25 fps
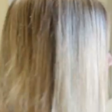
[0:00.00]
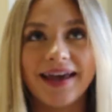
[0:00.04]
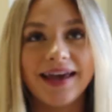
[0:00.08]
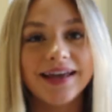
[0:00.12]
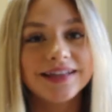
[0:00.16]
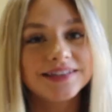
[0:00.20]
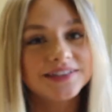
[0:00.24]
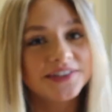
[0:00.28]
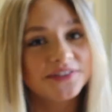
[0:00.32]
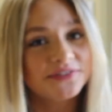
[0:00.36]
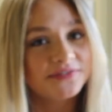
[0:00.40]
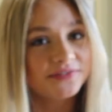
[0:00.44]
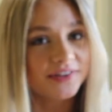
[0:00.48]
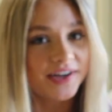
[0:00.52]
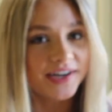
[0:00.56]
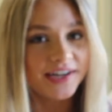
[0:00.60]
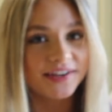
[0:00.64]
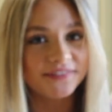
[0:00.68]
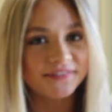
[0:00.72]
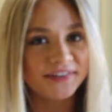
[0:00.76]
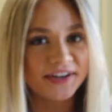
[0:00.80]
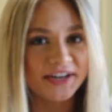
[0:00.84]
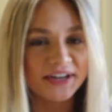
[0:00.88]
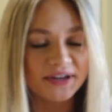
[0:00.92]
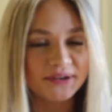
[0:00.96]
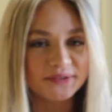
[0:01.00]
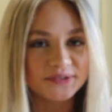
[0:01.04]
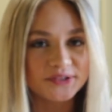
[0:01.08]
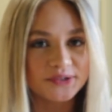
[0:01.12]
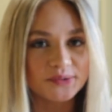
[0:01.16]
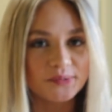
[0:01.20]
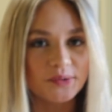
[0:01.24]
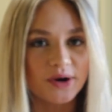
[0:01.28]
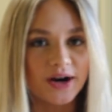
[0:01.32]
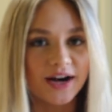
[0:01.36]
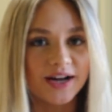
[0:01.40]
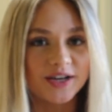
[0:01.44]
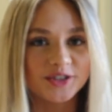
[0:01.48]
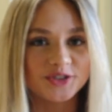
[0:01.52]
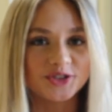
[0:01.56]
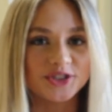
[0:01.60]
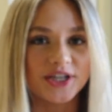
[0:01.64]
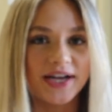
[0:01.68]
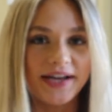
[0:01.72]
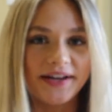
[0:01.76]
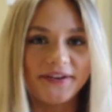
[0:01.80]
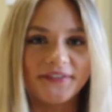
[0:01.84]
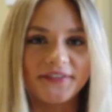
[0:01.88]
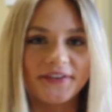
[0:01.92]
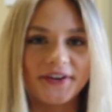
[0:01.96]
It's a funny video to watch.
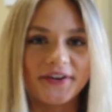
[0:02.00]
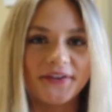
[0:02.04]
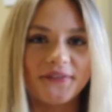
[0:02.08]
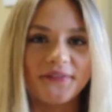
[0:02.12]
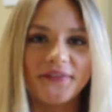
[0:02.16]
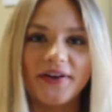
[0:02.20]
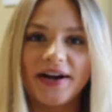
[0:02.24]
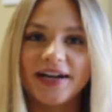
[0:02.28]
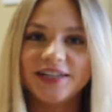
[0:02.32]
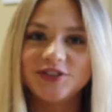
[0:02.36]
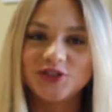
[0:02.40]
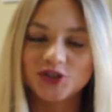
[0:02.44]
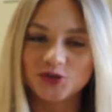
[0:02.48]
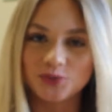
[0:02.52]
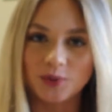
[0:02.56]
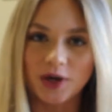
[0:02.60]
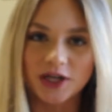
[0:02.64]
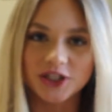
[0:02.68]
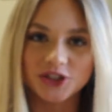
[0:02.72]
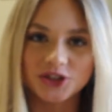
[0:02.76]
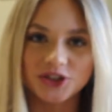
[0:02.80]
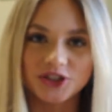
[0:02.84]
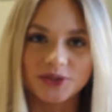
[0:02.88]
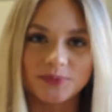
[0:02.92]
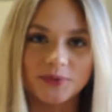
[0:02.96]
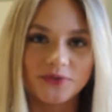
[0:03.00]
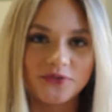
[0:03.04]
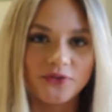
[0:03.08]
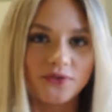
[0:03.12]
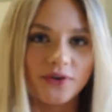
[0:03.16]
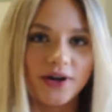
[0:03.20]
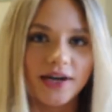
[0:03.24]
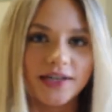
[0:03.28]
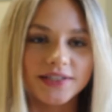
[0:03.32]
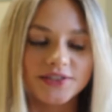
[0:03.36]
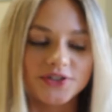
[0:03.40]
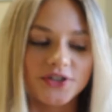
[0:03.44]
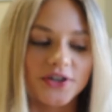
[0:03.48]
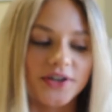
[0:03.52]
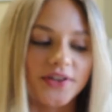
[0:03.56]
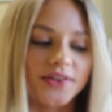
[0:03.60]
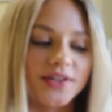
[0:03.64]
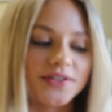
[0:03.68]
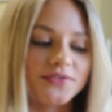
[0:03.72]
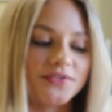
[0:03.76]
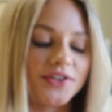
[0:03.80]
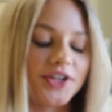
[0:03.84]
I don't know. I just watched it before I started this